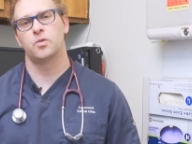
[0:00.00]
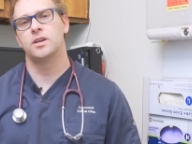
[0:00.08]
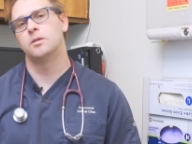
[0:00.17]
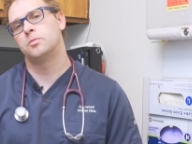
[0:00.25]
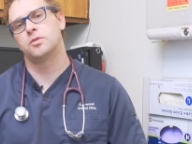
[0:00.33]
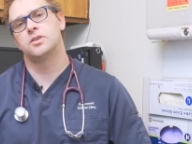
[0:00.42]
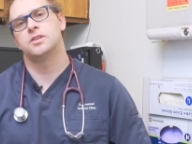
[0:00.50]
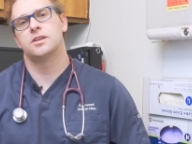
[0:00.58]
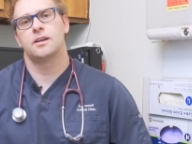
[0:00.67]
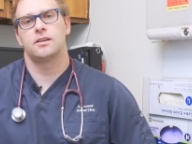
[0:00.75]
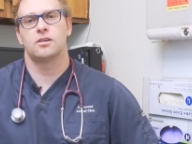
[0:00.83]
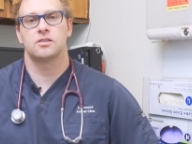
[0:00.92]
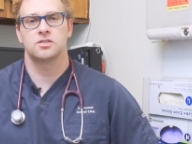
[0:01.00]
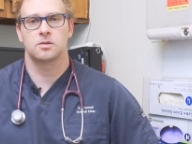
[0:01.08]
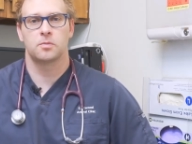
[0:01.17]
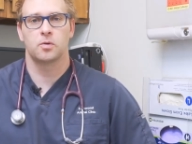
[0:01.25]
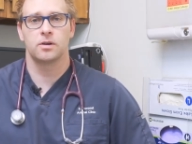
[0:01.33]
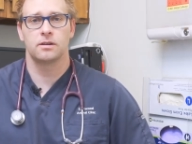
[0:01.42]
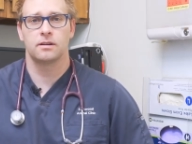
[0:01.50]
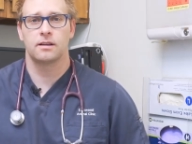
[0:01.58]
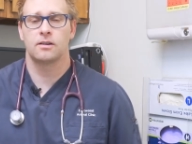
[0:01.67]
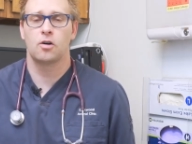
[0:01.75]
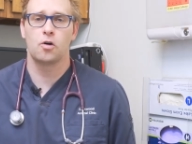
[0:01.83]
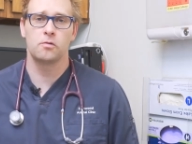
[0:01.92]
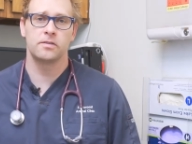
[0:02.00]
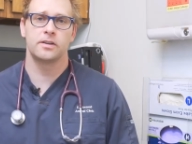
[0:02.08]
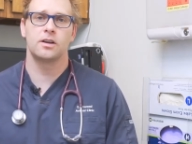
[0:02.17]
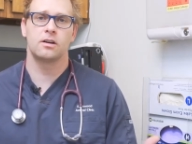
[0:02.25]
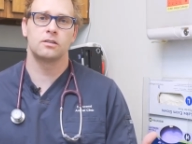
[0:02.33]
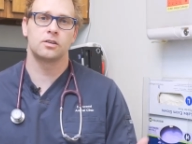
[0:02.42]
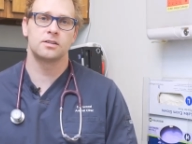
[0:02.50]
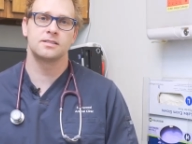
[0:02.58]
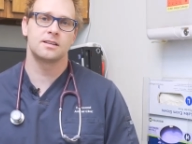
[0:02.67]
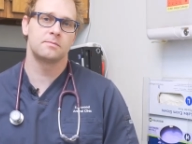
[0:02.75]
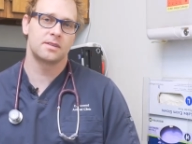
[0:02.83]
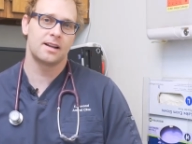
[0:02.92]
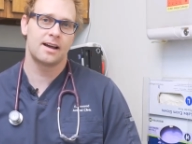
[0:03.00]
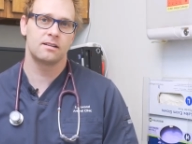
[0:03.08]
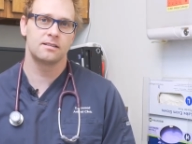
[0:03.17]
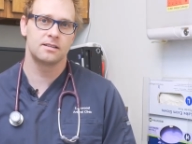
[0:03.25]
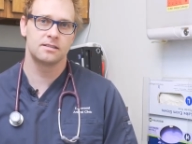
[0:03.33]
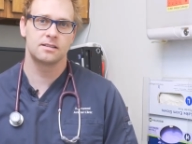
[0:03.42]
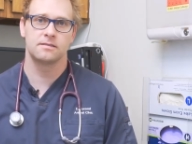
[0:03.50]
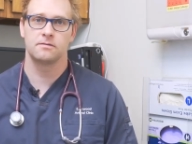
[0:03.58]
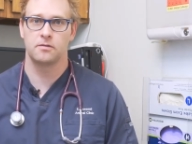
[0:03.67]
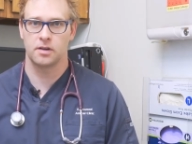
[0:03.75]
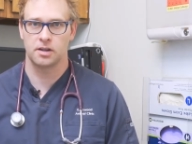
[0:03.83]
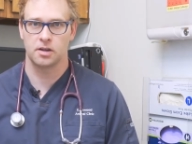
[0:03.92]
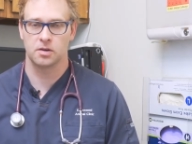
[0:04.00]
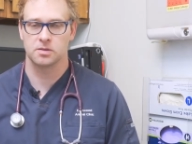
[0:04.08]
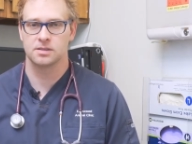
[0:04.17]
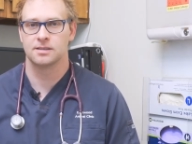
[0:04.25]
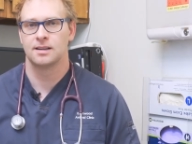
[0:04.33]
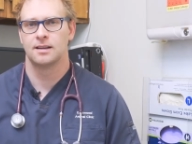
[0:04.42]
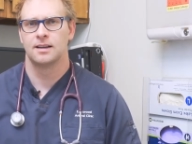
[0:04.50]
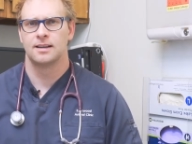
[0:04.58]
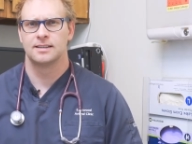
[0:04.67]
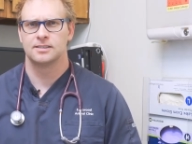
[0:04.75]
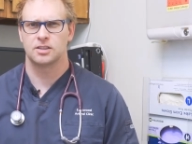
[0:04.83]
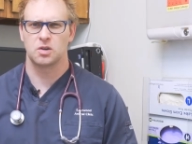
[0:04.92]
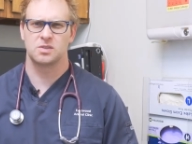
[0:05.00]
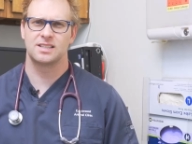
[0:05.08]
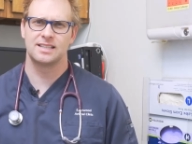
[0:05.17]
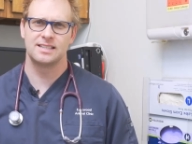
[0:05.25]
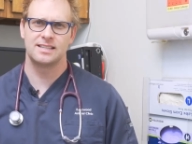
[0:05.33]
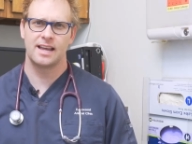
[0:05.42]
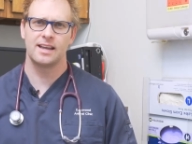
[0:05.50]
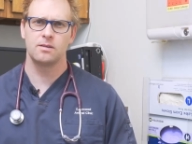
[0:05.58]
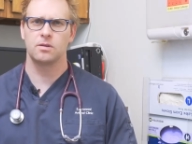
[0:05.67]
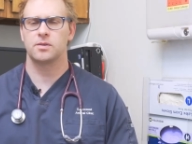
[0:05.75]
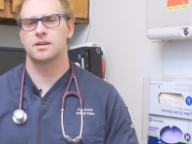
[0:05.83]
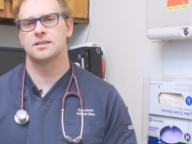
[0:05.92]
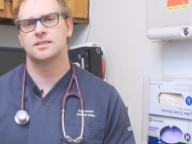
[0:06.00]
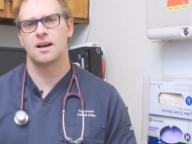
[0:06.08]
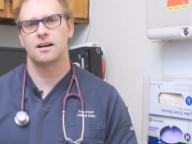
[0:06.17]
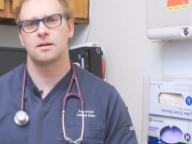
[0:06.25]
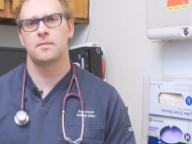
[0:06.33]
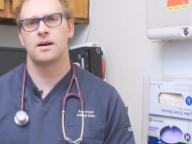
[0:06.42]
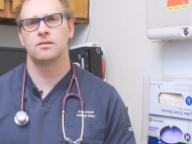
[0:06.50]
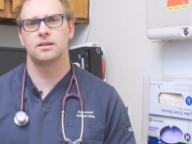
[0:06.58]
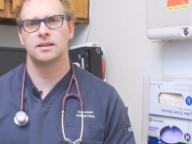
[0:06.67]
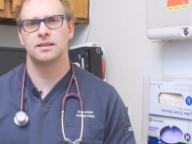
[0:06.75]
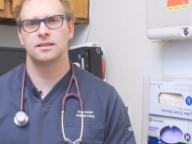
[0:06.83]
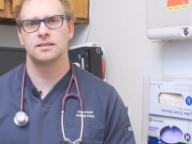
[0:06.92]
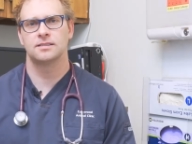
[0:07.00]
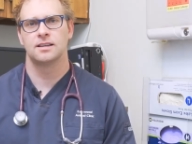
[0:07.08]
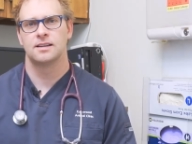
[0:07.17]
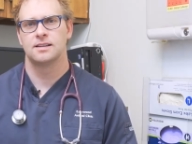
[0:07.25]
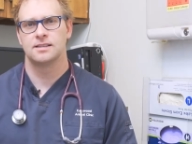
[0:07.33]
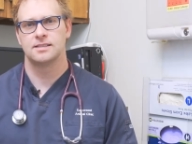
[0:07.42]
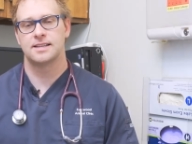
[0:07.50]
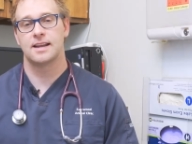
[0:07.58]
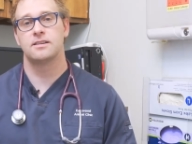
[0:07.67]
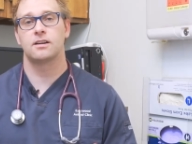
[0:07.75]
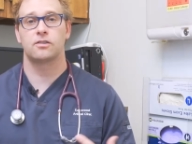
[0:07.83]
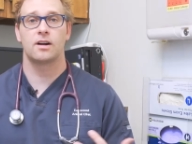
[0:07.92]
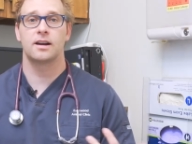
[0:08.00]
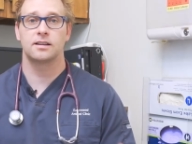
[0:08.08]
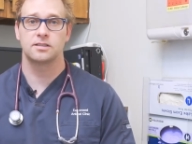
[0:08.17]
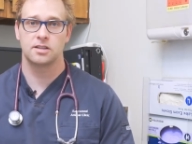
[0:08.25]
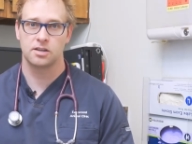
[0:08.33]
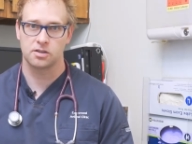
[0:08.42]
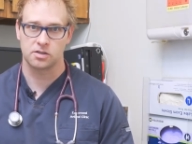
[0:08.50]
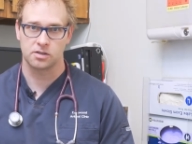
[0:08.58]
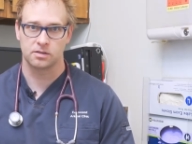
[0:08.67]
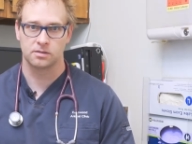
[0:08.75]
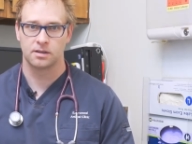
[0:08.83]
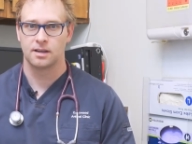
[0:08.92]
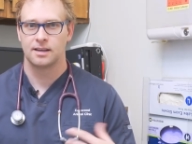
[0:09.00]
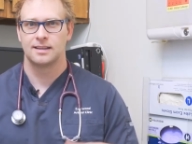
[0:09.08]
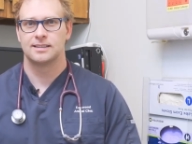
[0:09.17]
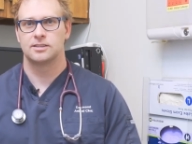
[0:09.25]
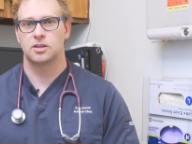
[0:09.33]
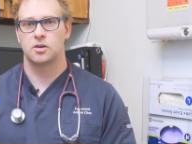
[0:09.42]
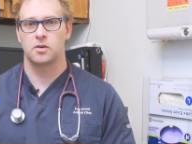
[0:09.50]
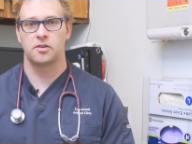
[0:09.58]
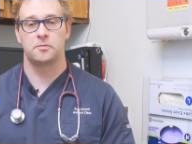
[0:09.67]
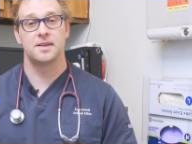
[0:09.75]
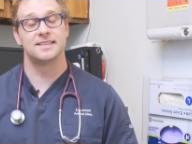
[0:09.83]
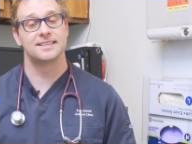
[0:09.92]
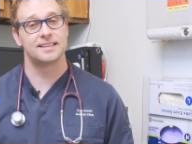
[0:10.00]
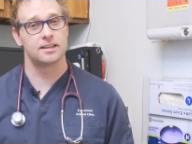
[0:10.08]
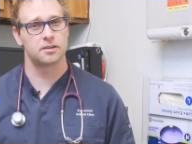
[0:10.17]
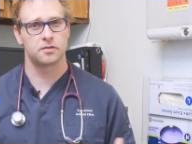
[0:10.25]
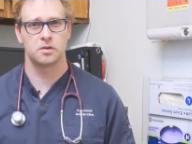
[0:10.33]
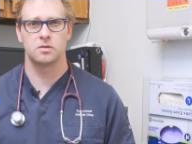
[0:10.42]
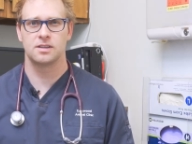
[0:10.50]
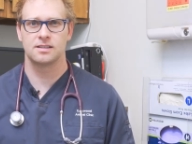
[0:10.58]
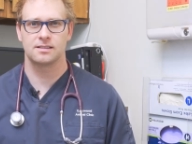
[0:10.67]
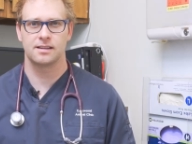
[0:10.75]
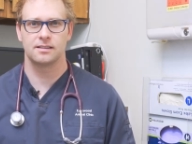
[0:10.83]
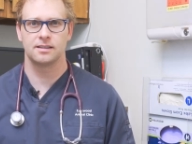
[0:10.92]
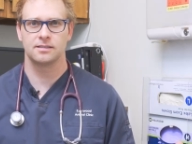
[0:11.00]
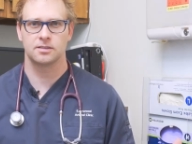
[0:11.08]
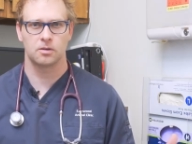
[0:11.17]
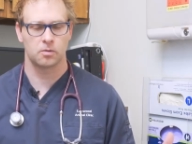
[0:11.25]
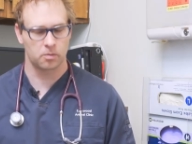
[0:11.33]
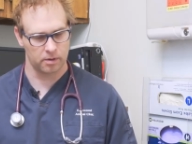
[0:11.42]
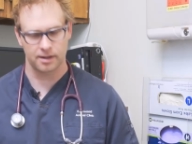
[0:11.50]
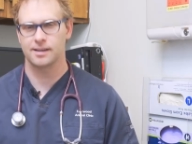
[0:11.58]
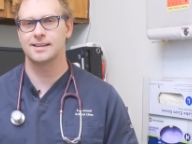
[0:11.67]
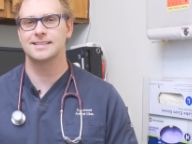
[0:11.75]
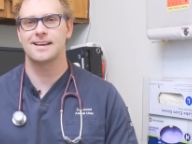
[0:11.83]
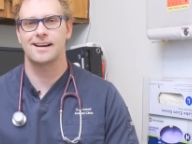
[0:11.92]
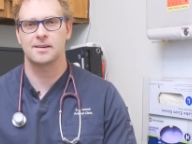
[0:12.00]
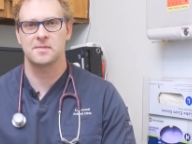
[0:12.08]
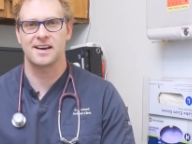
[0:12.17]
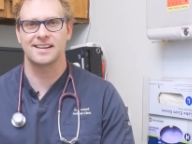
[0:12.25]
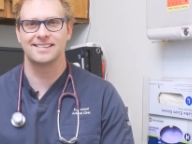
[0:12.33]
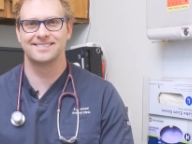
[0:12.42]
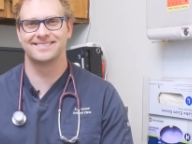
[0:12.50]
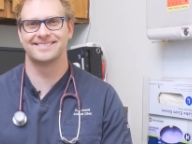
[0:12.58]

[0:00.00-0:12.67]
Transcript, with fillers: we appreciate y'all's support and hopefully y'all learn something out of these videos. So today what we're gonna talk about is dead necrotic tissue. So I've been seeing a few of these lately, so we're gonna talk about it.